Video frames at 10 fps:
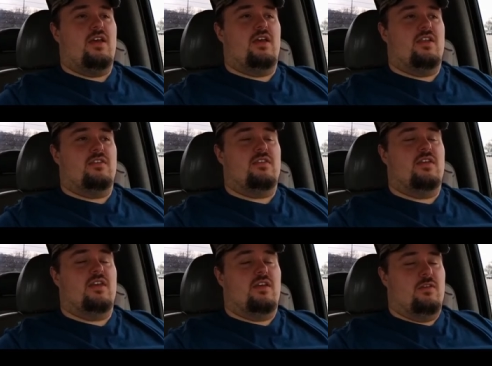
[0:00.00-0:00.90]
It is
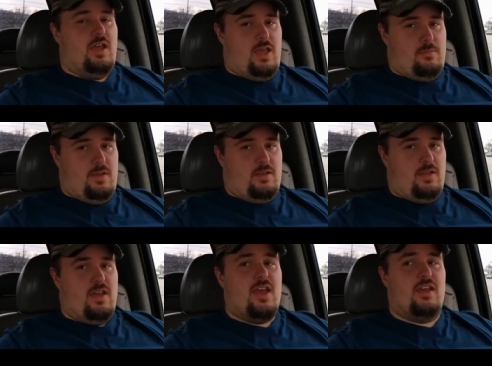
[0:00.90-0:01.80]
entertainment
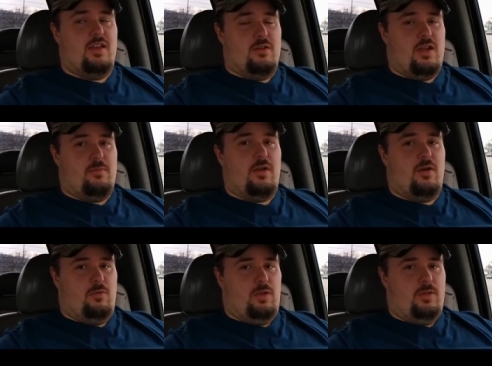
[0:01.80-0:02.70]
and entertainment
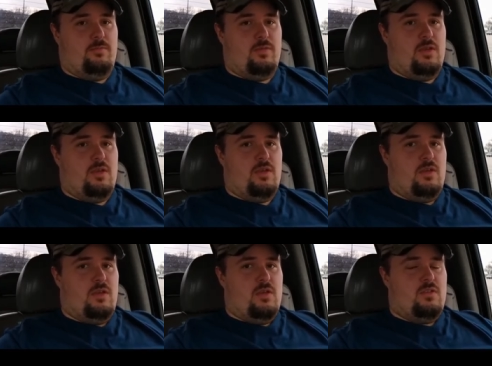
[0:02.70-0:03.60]
only.
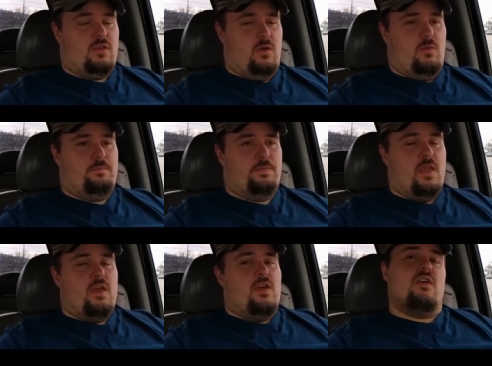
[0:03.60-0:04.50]
So,
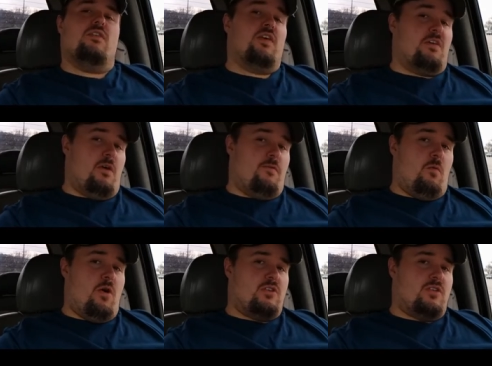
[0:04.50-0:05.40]
thank you all for
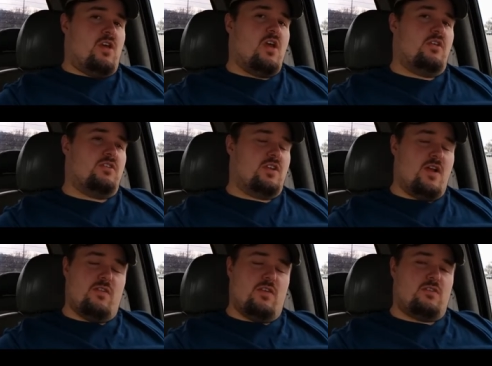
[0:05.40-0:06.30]
watching.
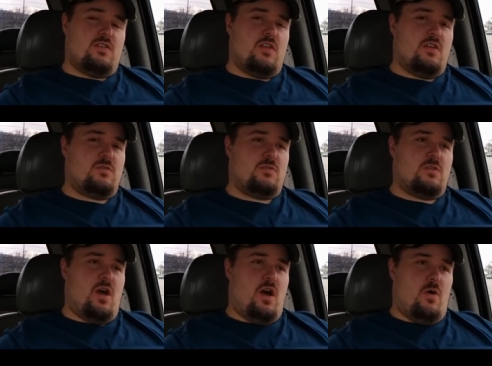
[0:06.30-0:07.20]
Share this
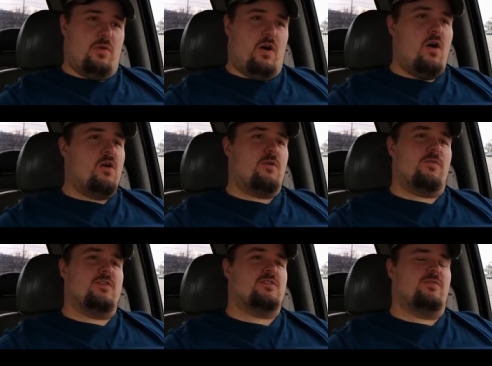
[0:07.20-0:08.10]
uh, with all your
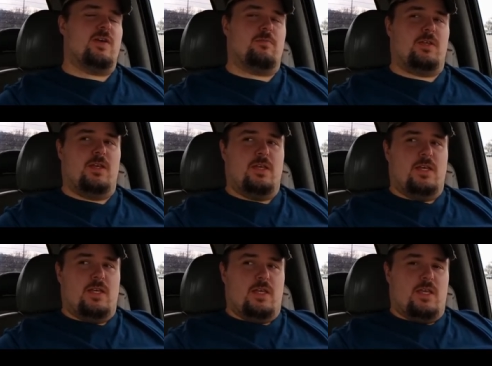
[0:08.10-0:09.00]
friends and family,
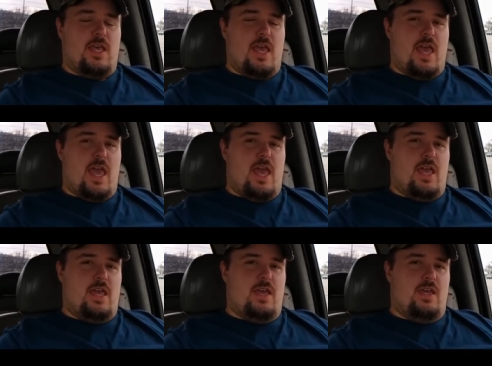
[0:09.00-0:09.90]

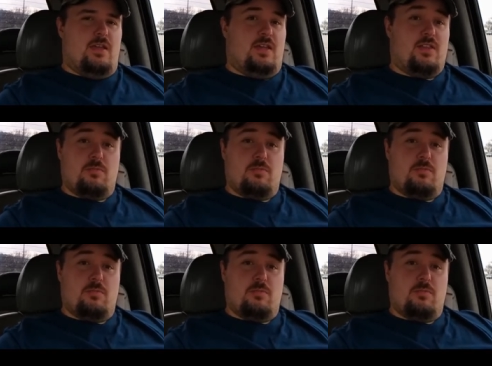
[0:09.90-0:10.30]
and tell